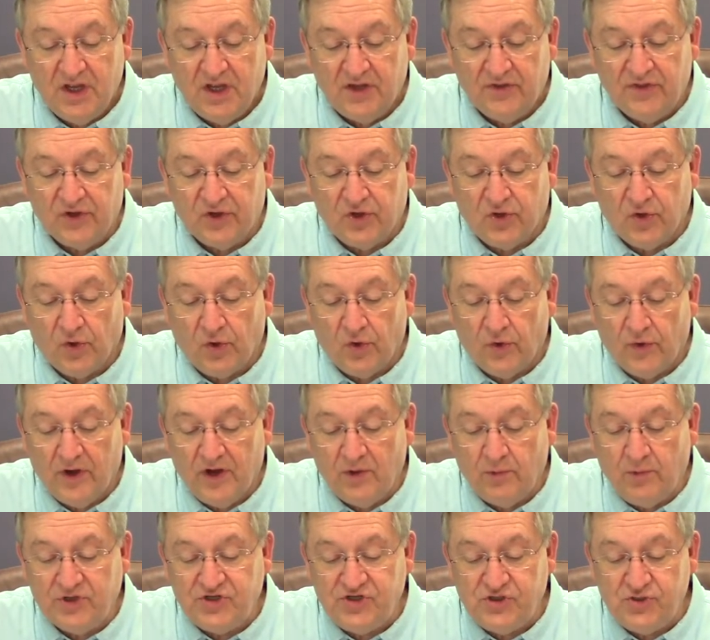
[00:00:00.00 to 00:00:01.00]
the glory
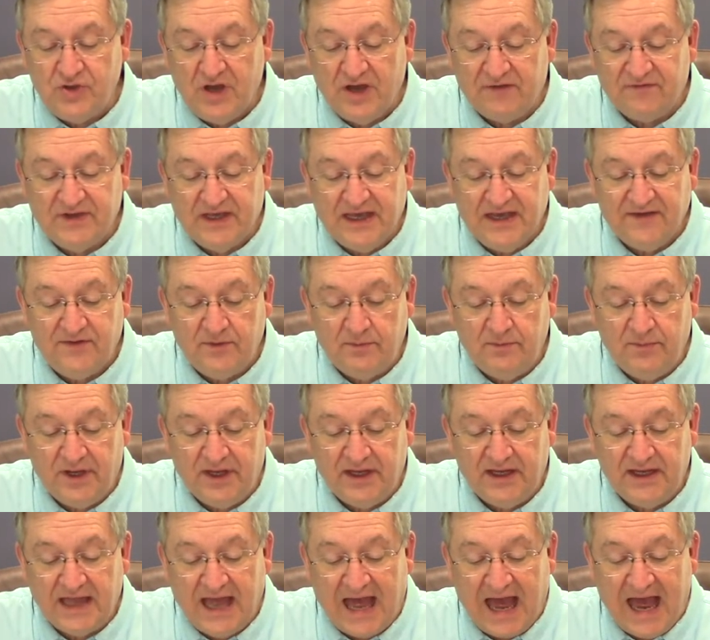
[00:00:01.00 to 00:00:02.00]
which you have given
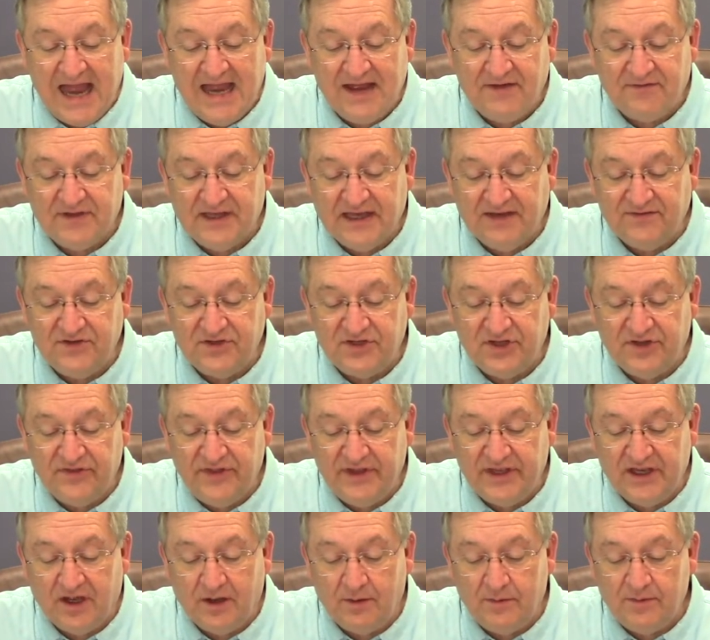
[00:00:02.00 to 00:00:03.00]
me, I have given to
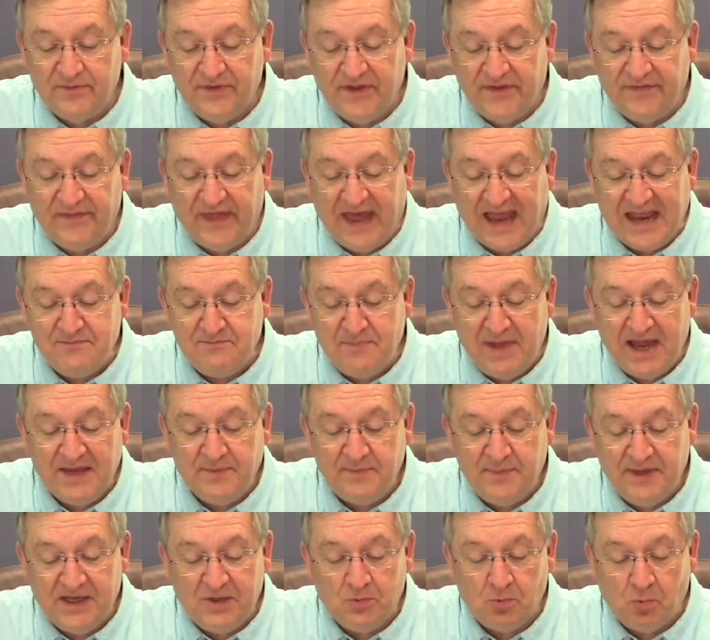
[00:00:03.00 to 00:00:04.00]
them, that they may
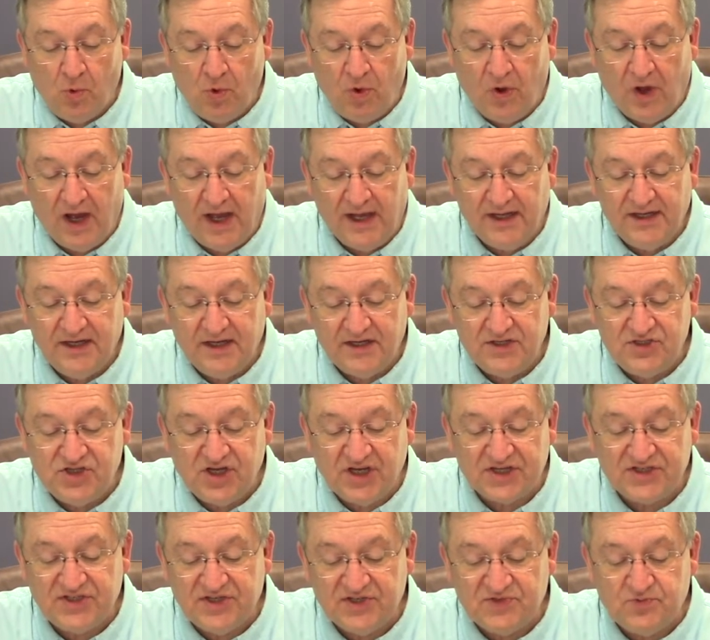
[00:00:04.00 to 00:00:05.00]
be one,
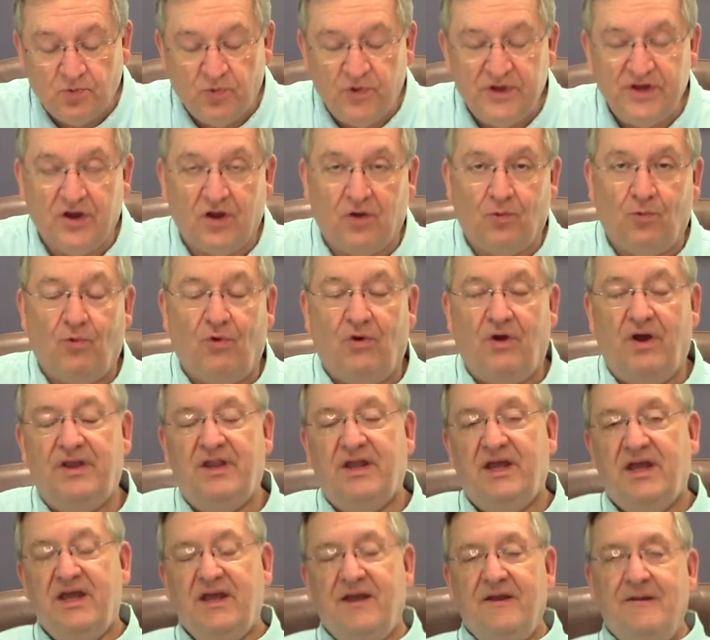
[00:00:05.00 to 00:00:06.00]
just as we are one.
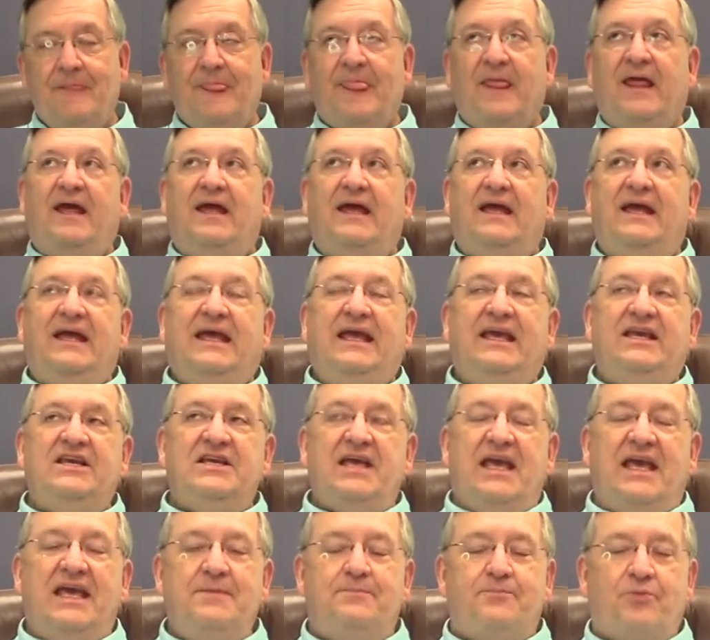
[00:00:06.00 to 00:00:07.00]

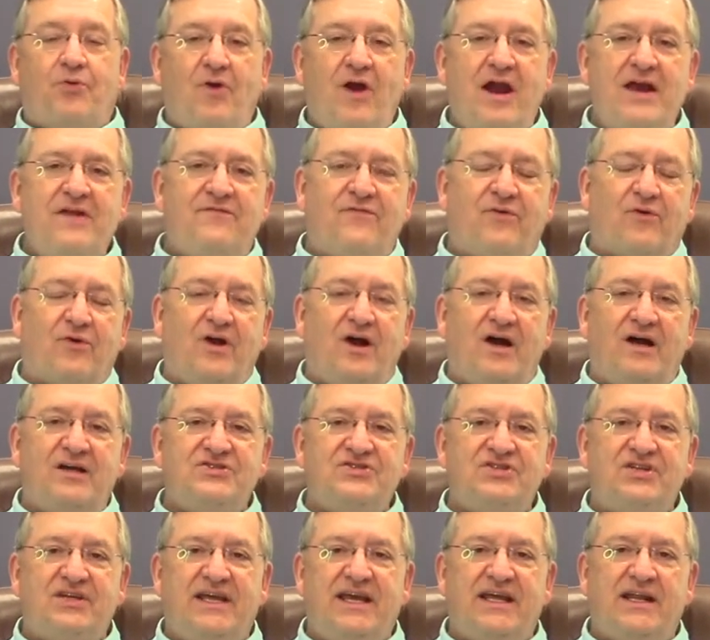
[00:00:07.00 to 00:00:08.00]
He prayed for us
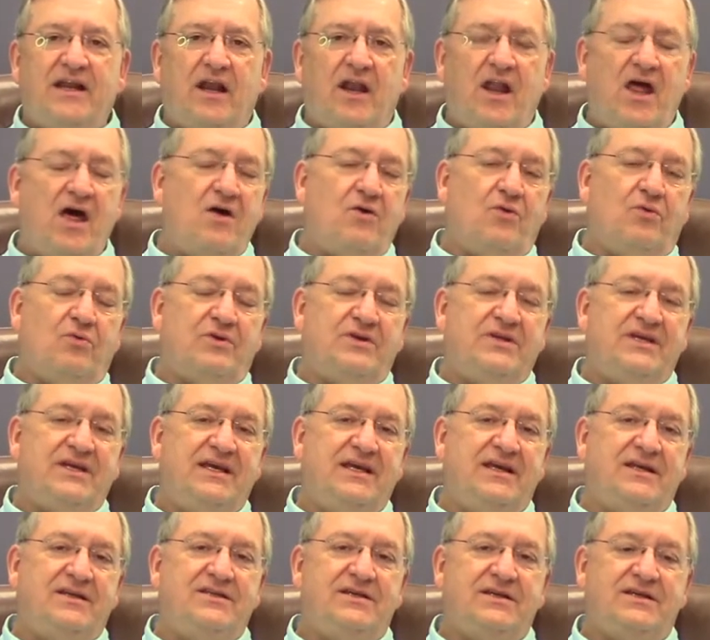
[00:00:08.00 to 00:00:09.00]
to get along,
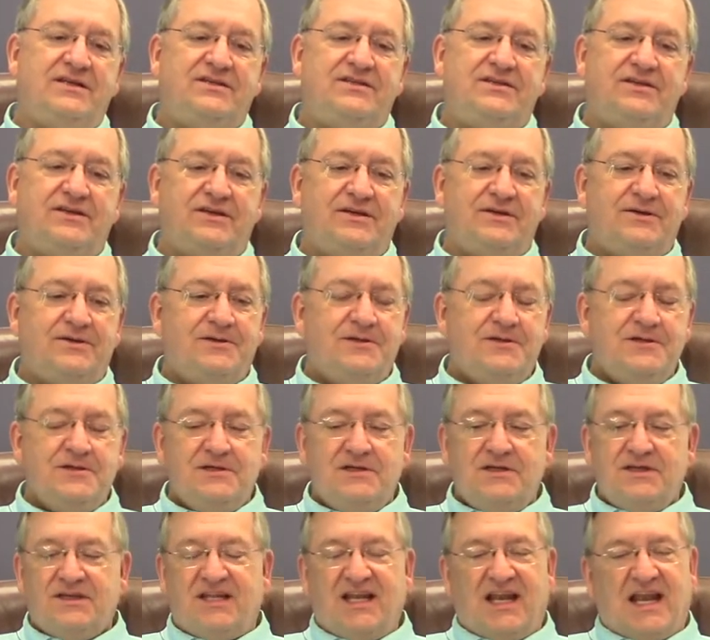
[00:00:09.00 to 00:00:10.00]
to
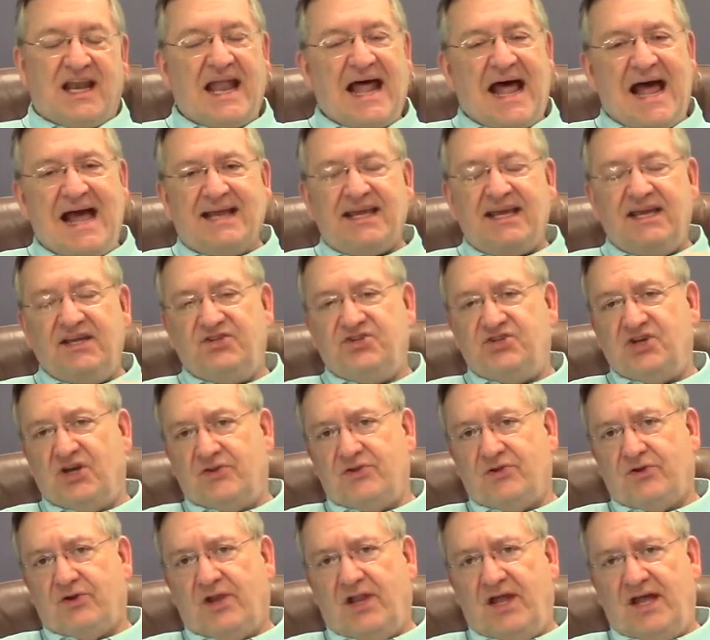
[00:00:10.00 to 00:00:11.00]
like each
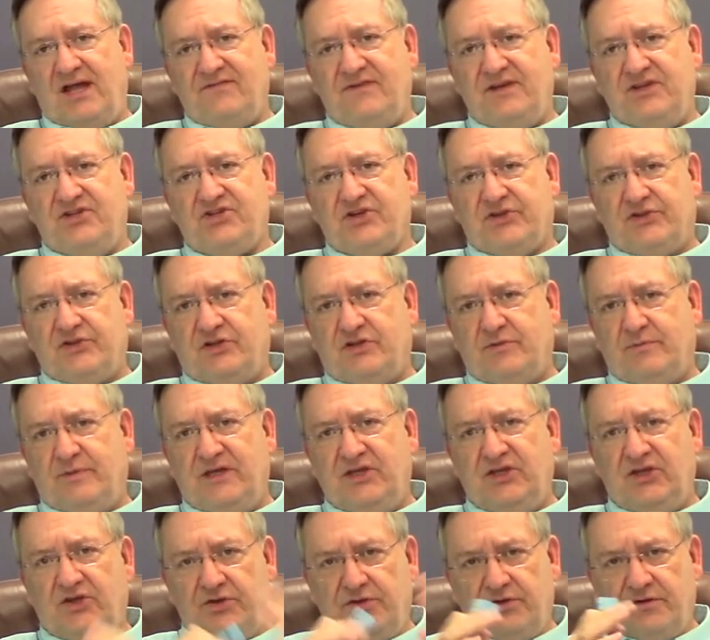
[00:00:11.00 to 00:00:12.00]
other, love each other, to be
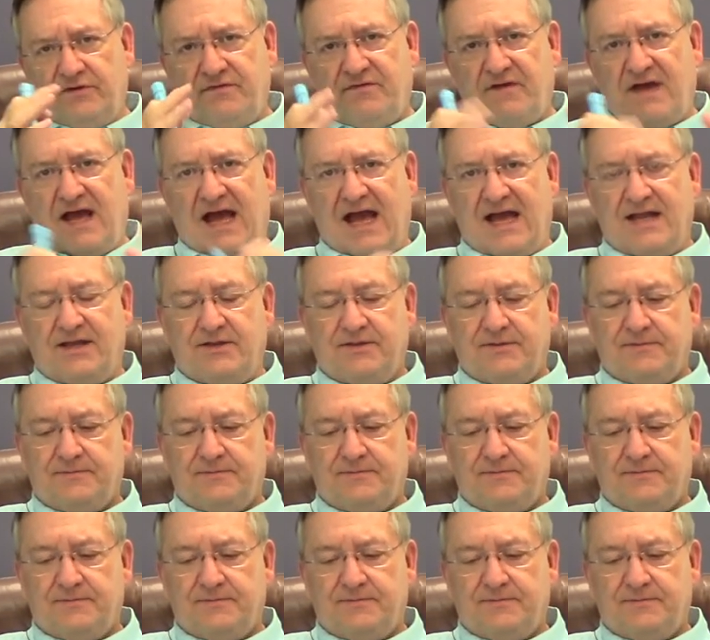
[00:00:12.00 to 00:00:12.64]
unified.